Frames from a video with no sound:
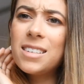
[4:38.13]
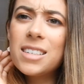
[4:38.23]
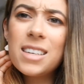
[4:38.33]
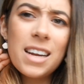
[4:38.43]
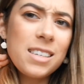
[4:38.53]
It's
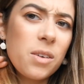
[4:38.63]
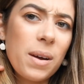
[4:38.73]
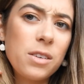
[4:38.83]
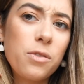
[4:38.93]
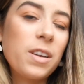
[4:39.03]
just an easier
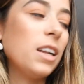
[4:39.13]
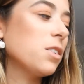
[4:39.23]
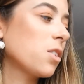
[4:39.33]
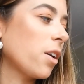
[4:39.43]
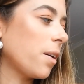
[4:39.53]
way to feel
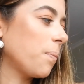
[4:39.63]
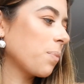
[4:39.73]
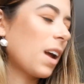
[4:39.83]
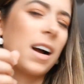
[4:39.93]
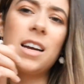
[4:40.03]
it.
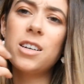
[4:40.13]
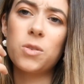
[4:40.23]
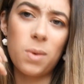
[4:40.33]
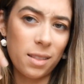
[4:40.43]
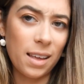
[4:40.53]
So I kind of
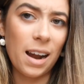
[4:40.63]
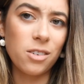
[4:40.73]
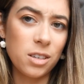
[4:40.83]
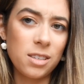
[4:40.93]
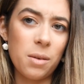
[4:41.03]
just worked that
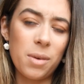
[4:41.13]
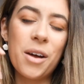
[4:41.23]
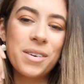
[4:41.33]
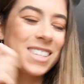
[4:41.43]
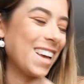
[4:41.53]
out just then when
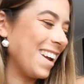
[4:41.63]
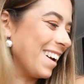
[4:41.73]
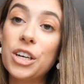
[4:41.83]
I was saying it.